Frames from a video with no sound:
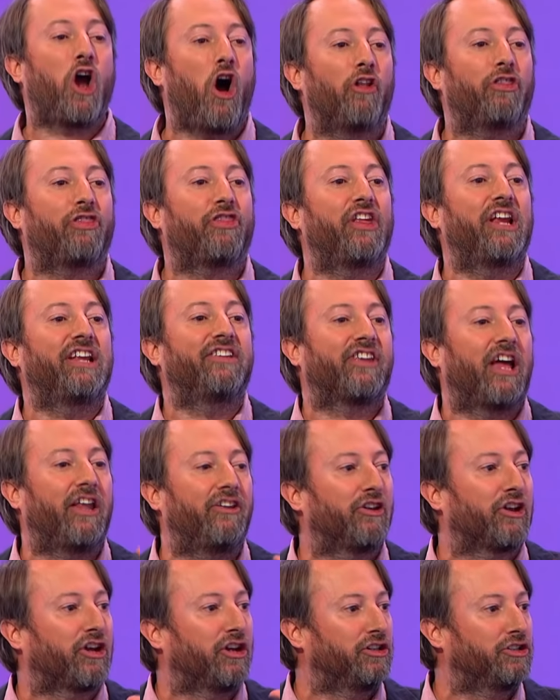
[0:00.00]
got things
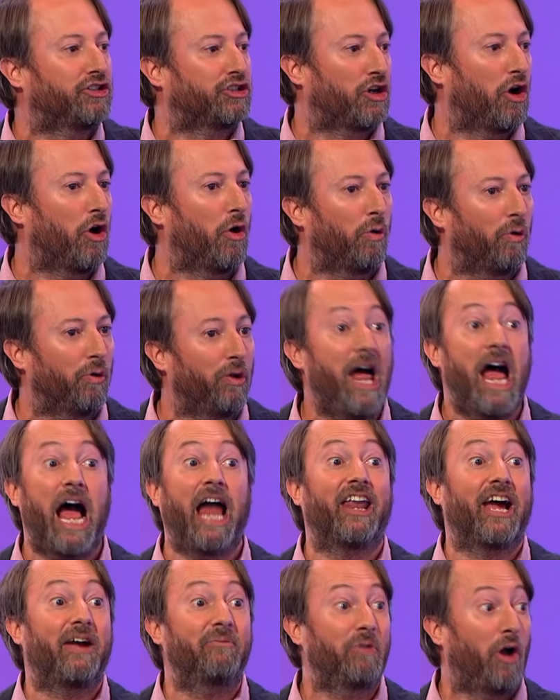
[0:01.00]
under control
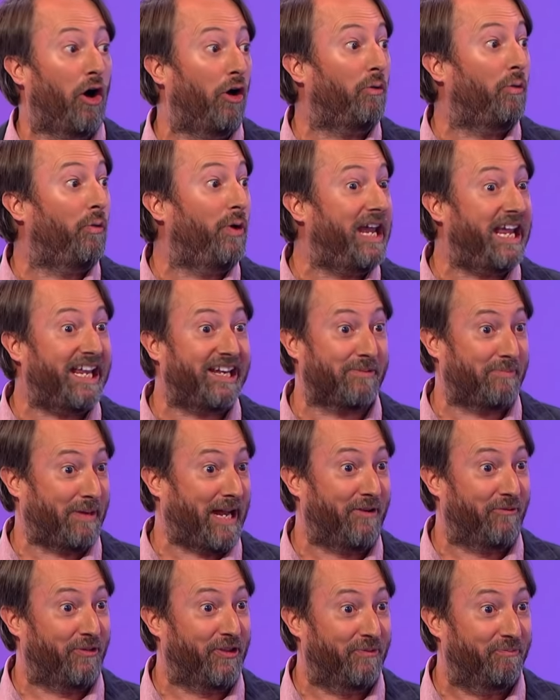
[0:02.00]
and I'm not weird
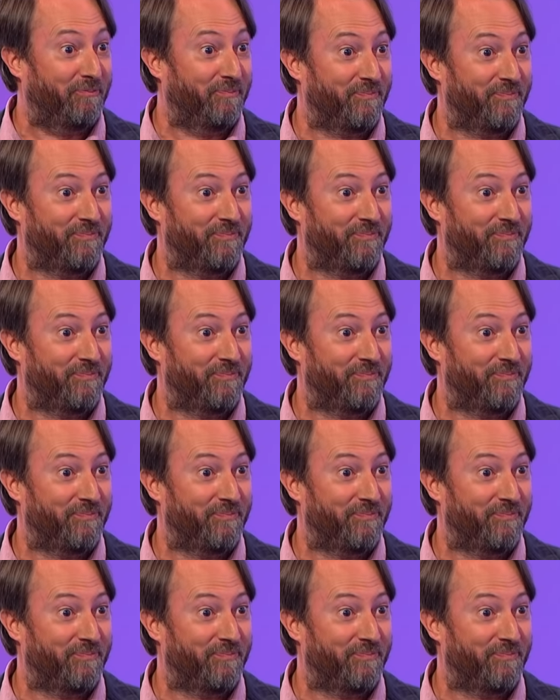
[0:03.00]
about them.